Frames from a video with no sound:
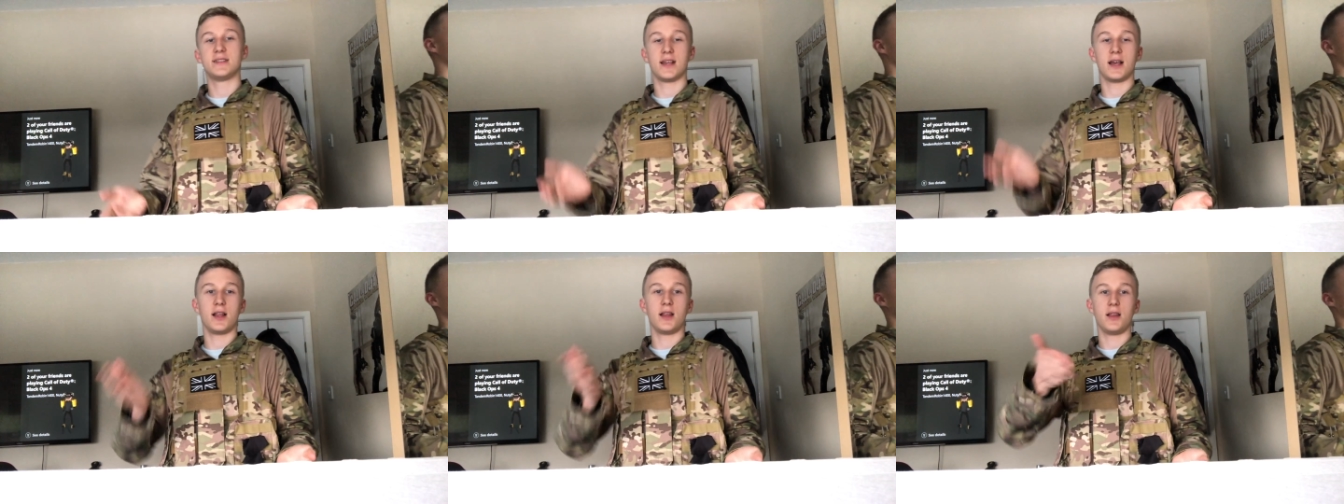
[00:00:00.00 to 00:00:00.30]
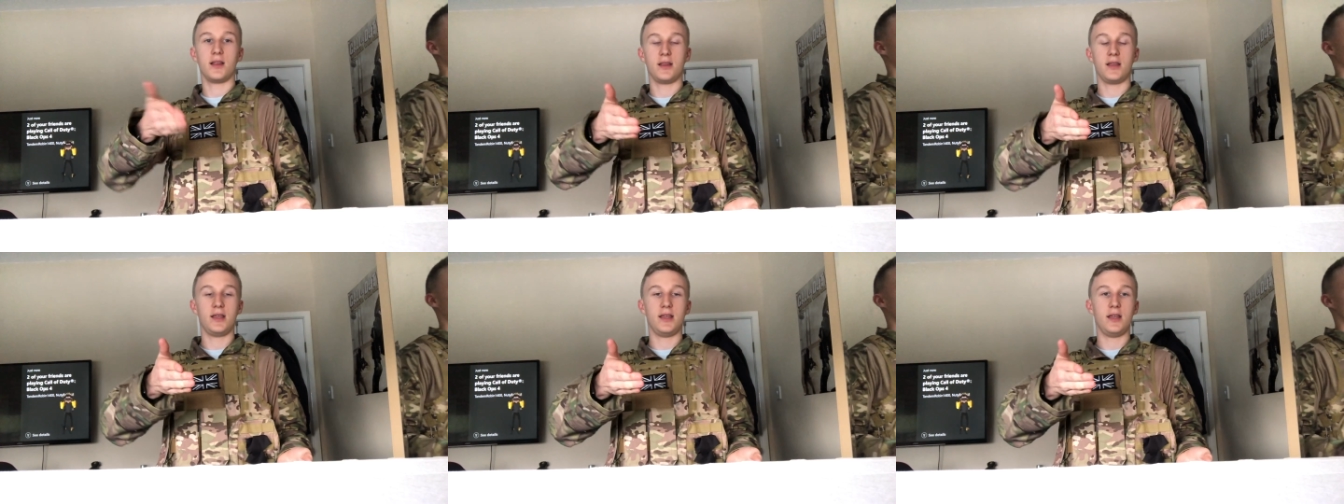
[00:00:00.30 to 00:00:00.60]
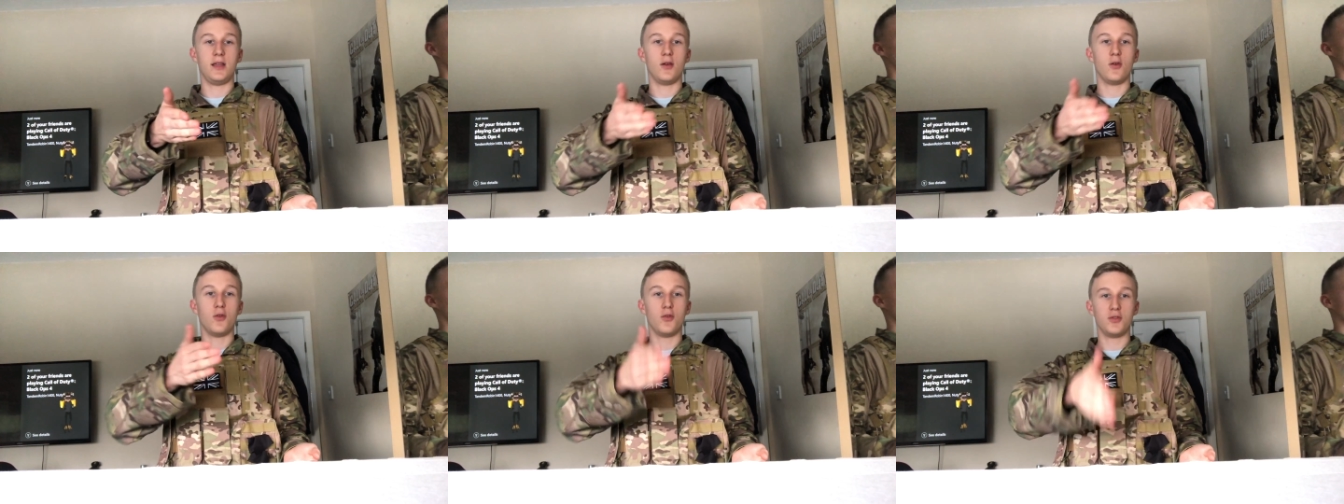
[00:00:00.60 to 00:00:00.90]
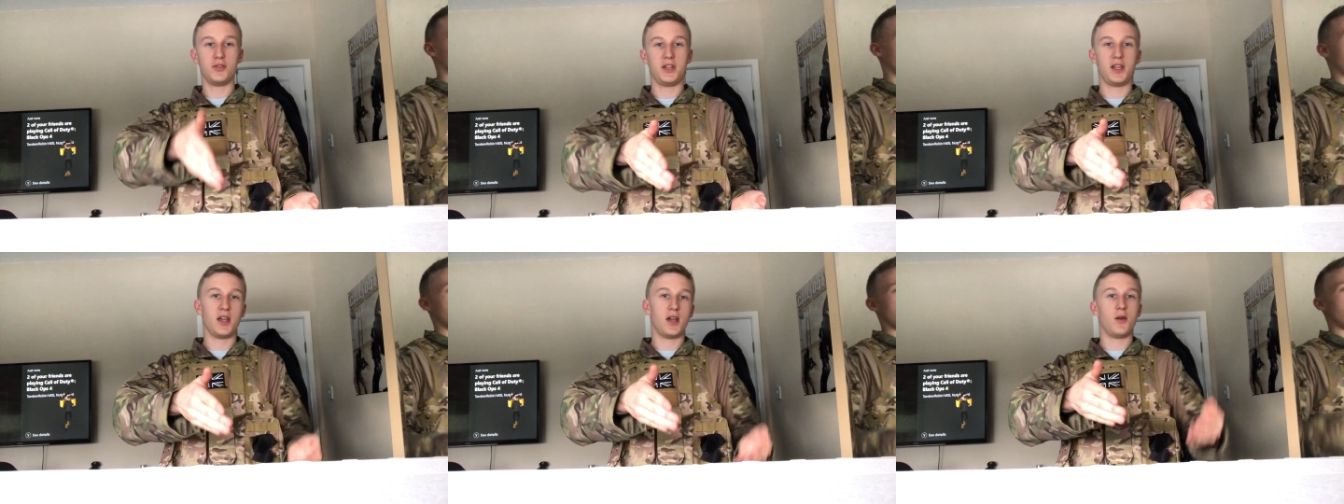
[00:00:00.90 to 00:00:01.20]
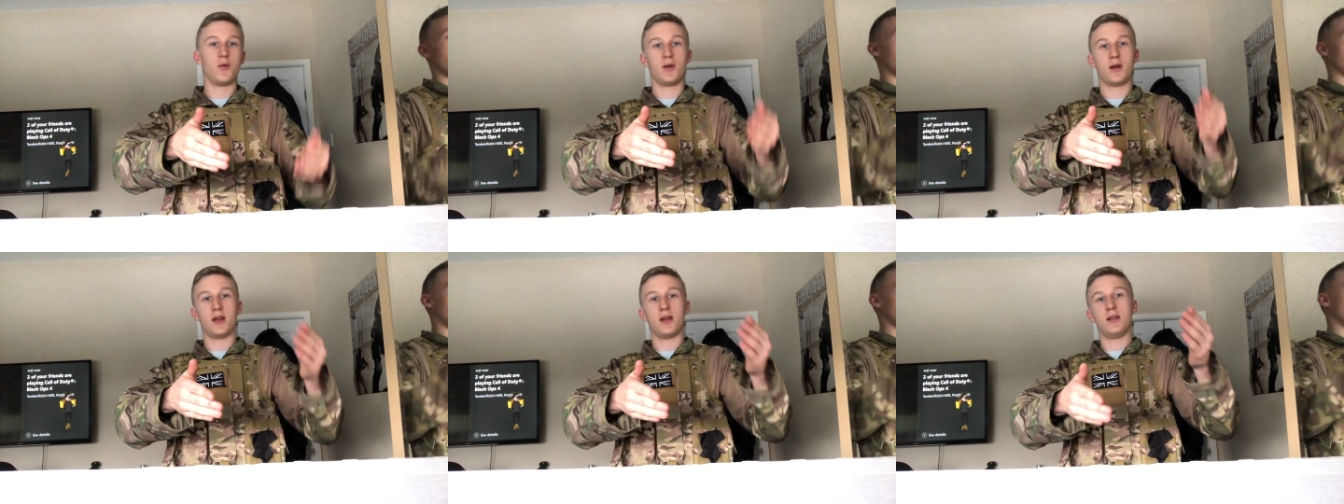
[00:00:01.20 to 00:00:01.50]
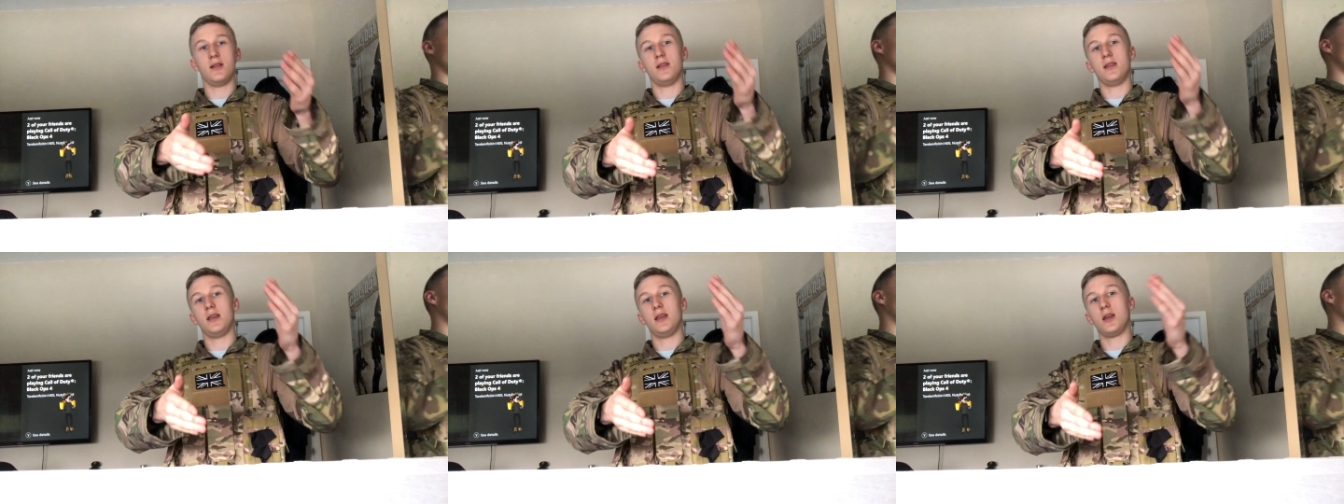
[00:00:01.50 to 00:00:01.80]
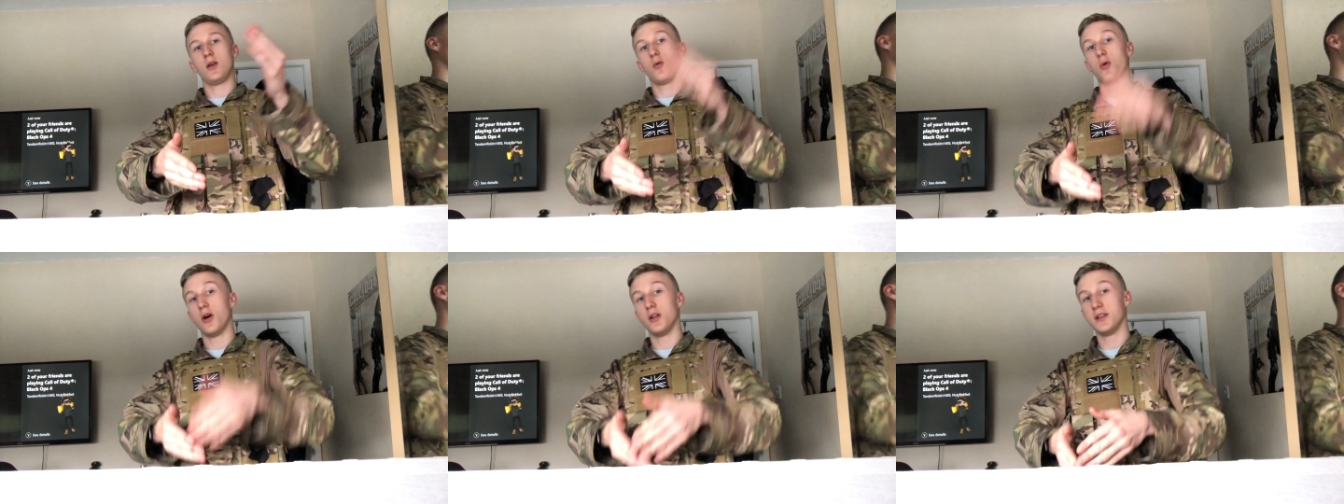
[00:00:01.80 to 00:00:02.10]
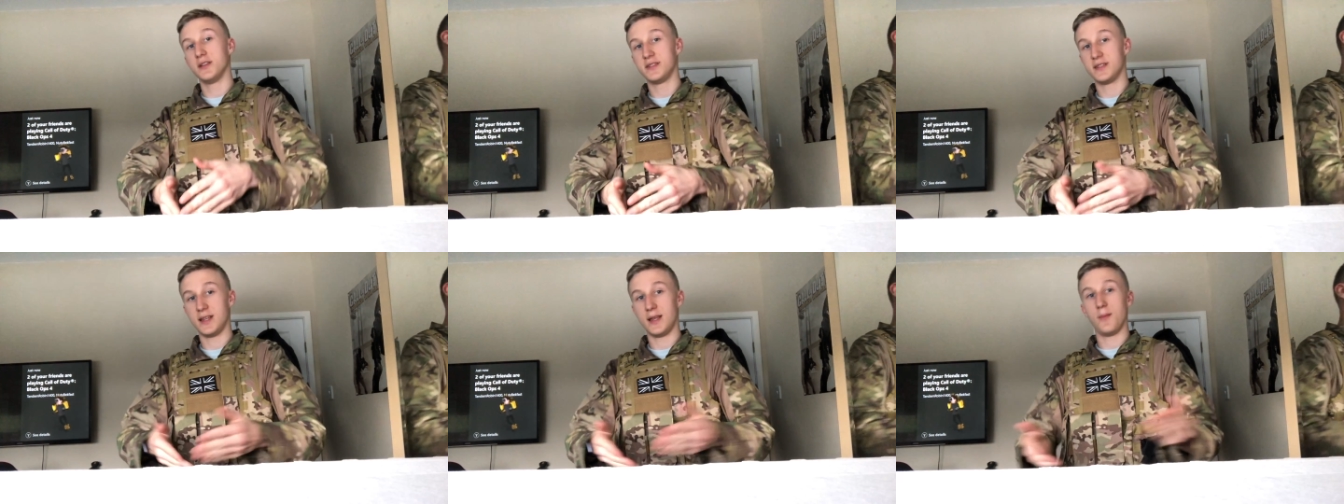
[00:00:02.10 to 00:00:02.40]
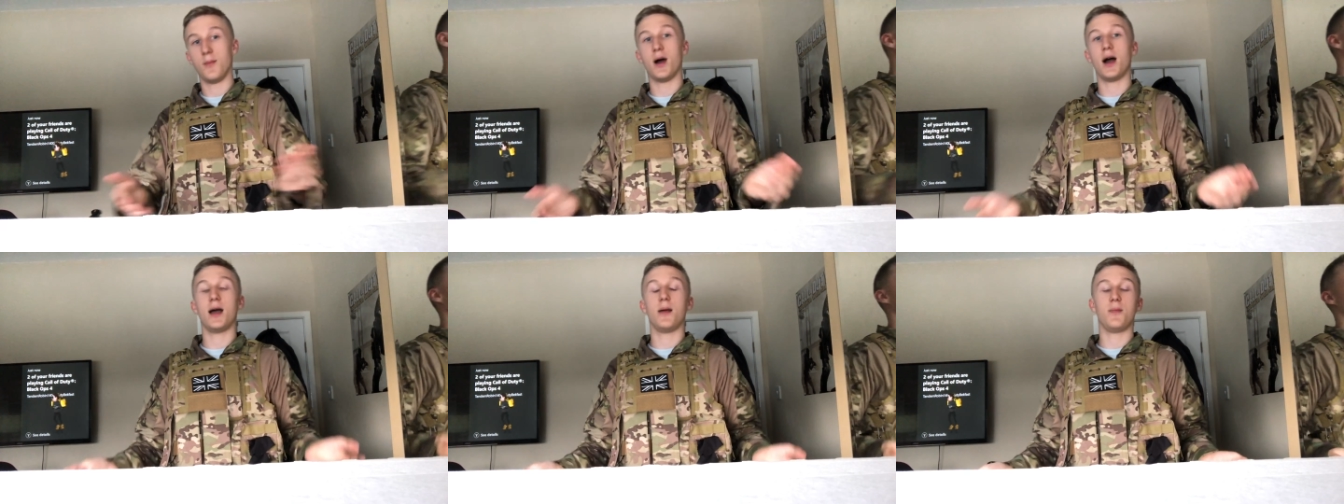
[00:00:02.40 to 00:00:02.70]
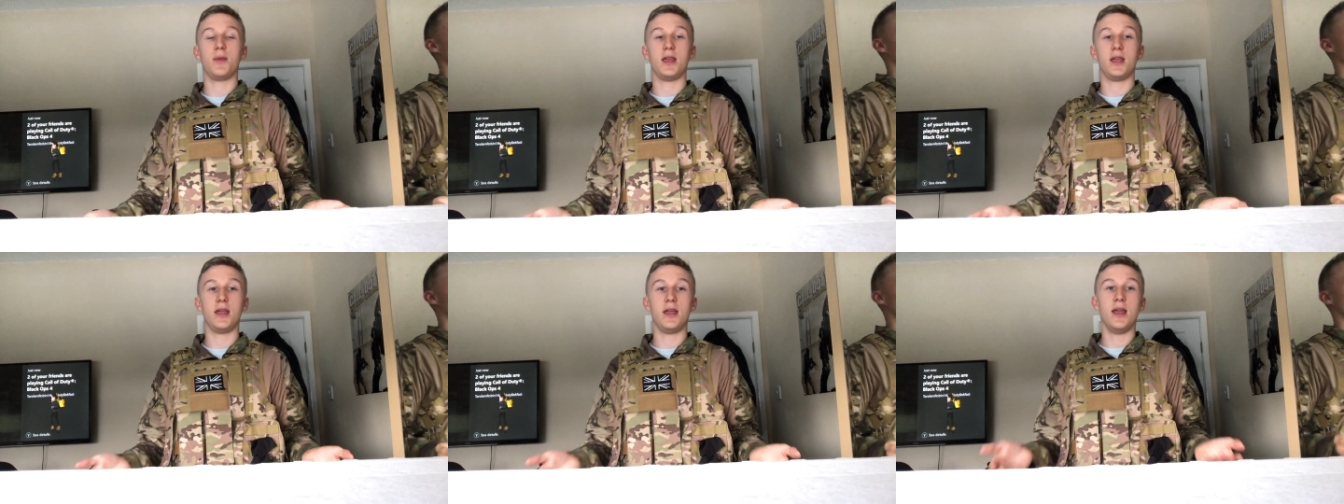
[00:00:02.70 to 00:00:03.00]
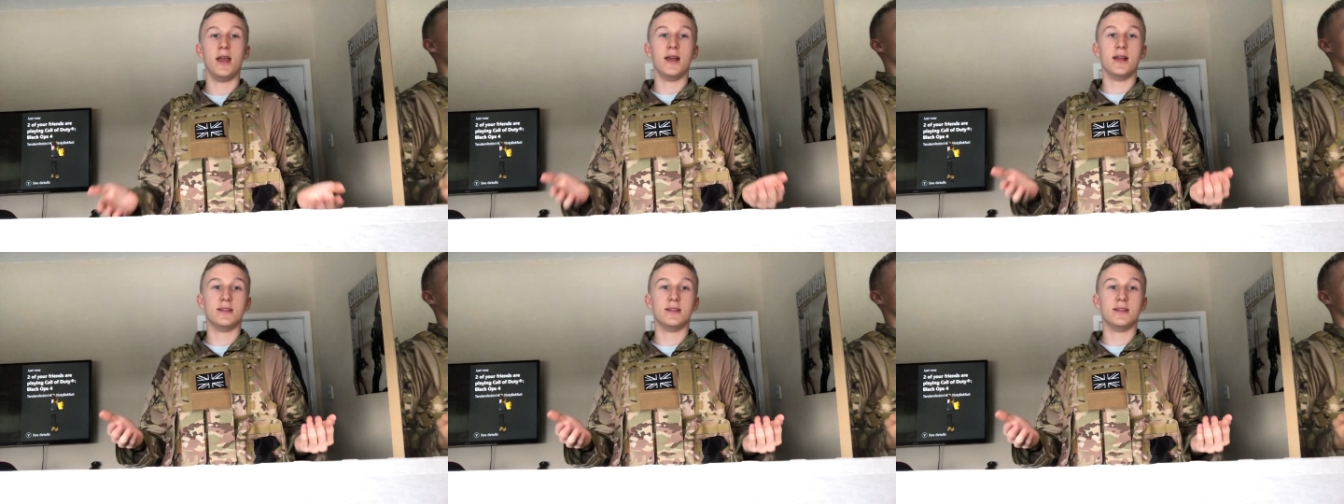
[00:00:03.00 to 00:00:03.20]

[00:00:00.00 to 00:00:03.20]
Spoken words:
tell, the audio and the quality might be